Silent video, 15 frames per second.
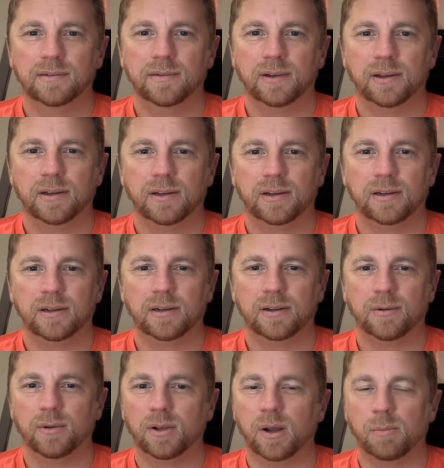
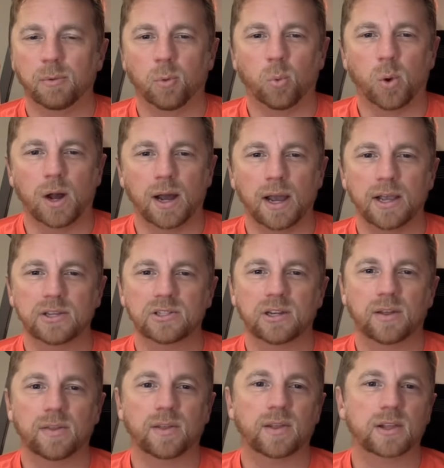a couple Y's.
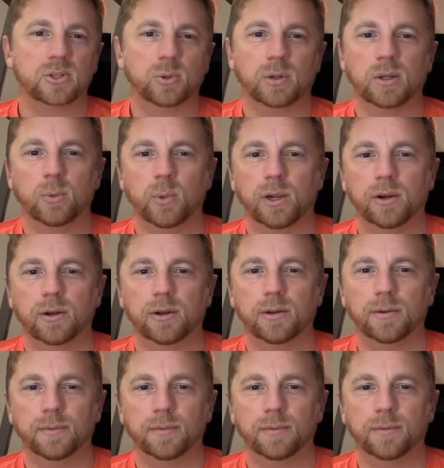Not that that's really weird.